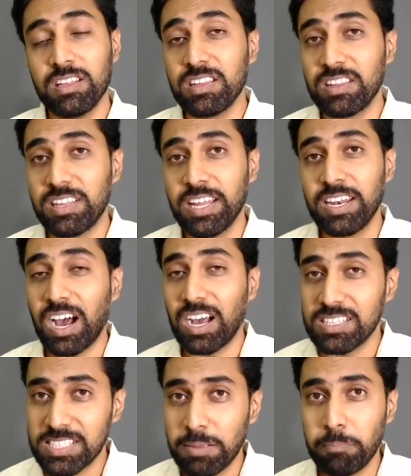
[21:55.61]
then
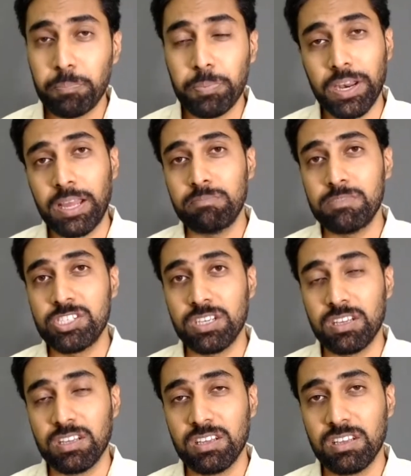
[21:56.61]
Azim
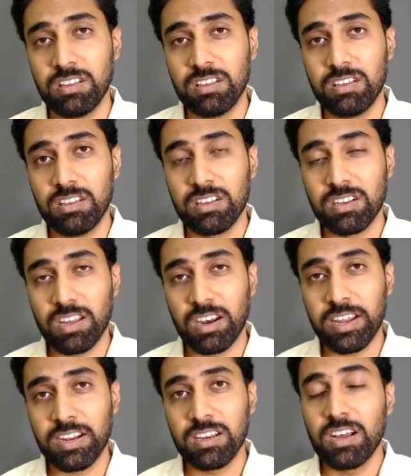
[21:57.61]
Premji,
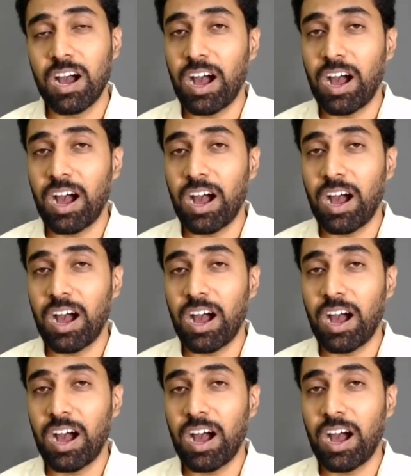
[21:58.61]
correct?